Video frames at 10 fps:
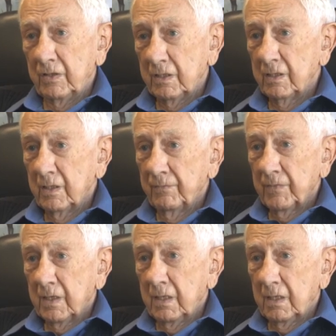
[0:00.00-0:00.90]
other.
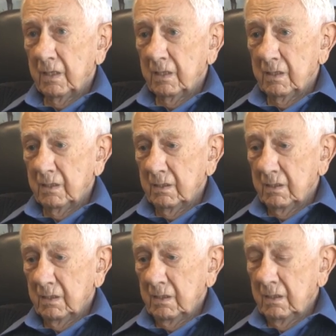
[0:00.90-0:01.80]
Uh,
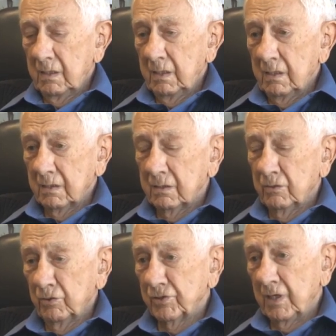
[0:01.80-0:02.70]
and of
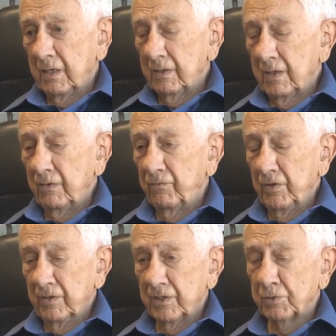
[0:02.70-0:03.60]
course, I I
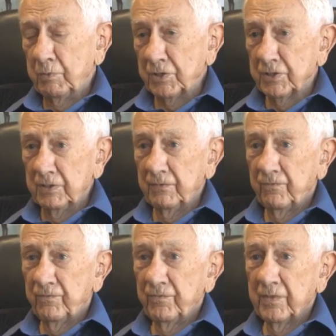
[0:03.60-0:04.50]
feel especially
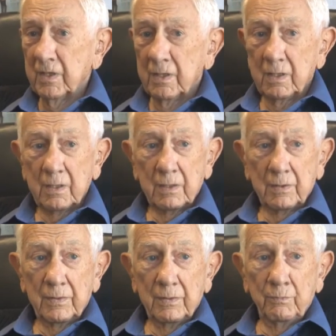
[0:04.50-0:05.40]

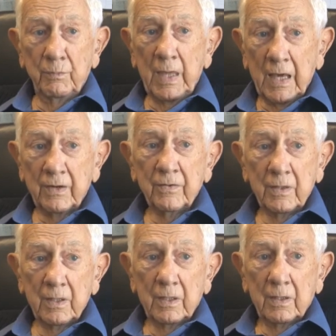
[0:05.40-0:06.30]
bad
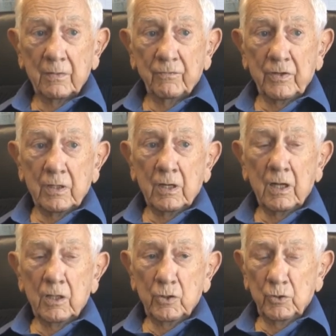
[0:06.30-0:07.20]
for
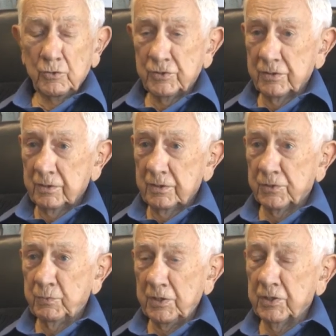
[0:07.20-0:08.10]
all those,
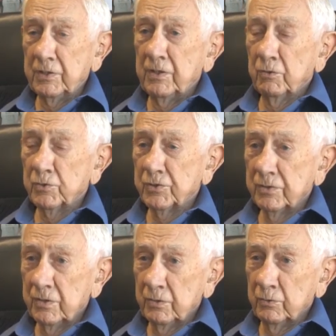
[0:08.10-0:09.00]
especially those
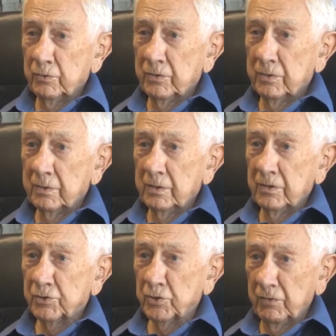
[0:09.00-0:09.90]
that were in
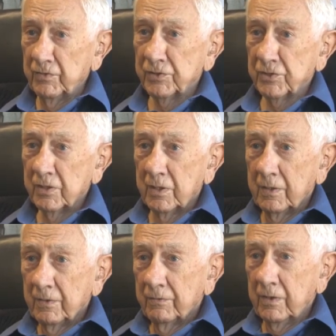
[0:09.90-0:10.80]
the service.
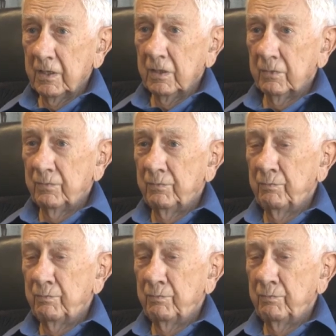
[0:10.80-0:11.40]
They got